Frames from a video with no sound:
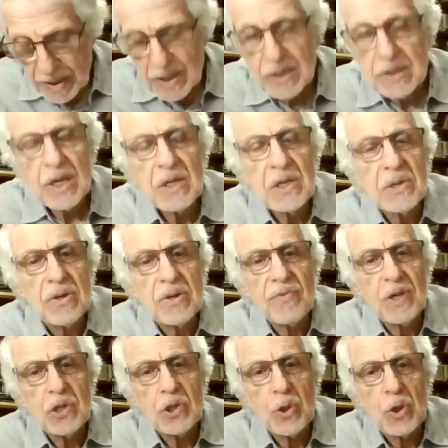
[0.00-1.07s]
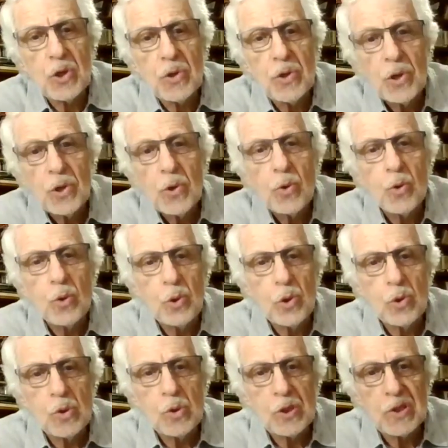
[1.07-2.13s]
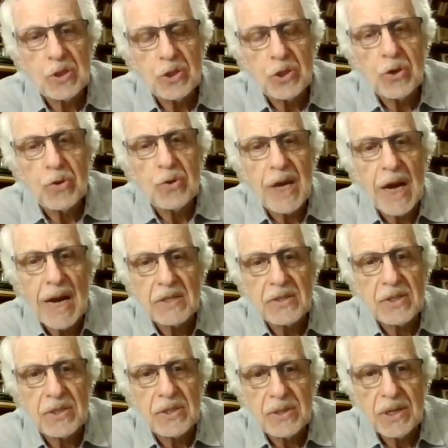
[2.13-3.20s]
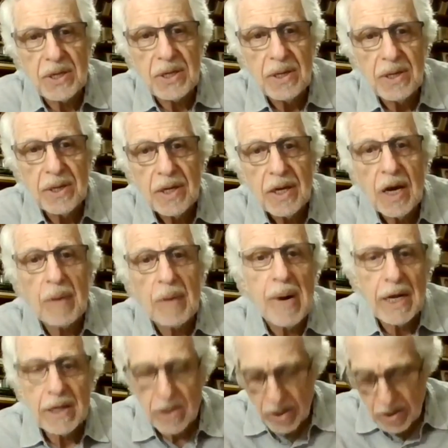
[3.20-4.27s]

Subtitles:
is an individual who loses curiosity about